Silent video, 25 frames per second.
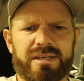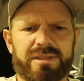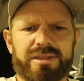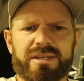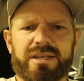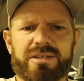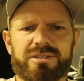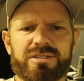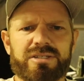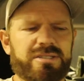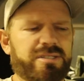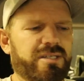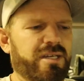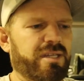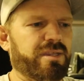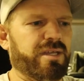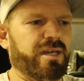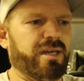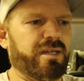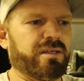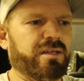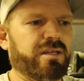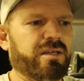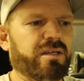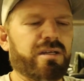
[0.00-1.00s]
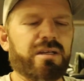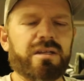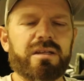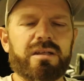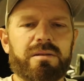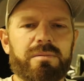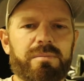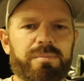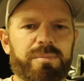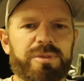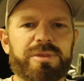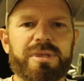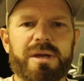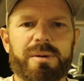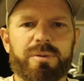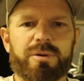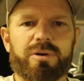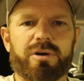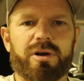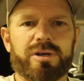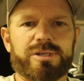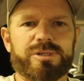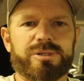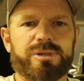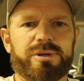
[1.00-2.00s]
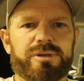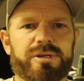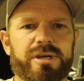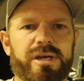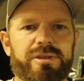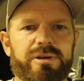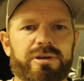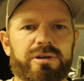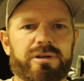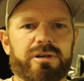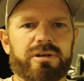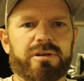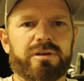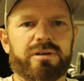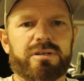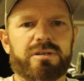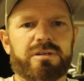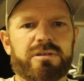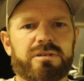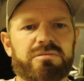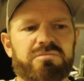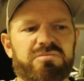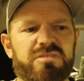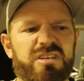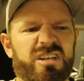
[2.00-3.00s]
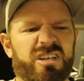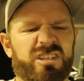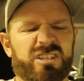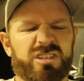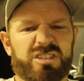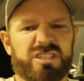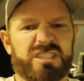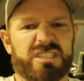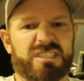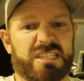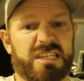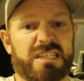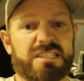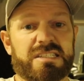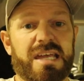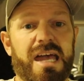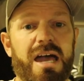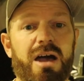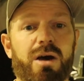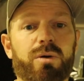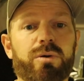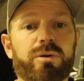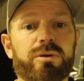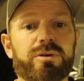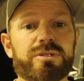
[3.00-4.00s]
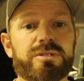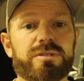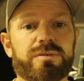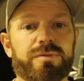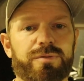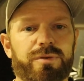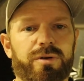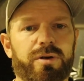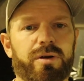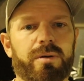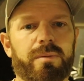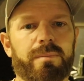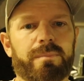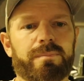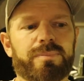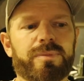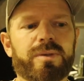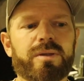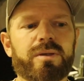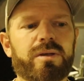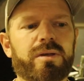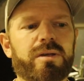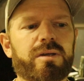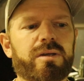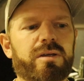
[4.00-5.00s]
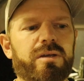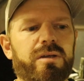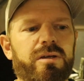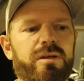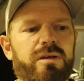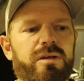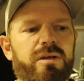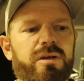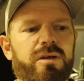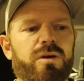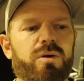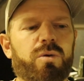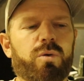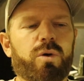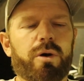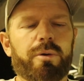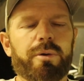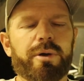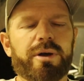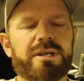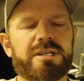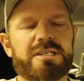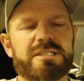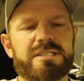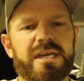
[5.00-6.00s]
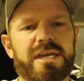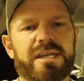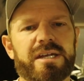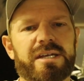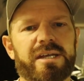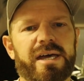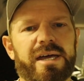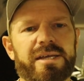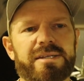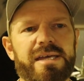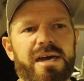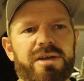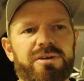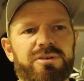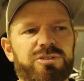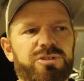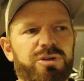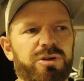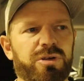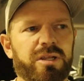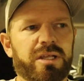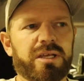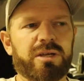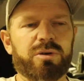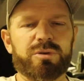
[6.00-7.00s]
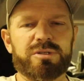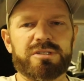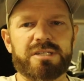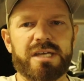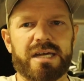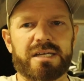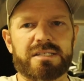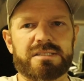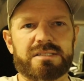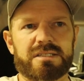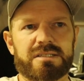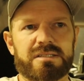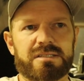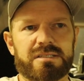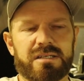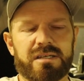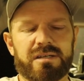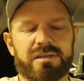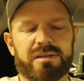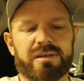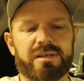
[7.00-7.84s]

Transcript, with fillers: I think I just said that. But then we're also another, I don't know, six hours from where we're going to stay tonight down in Terlingua, Texas.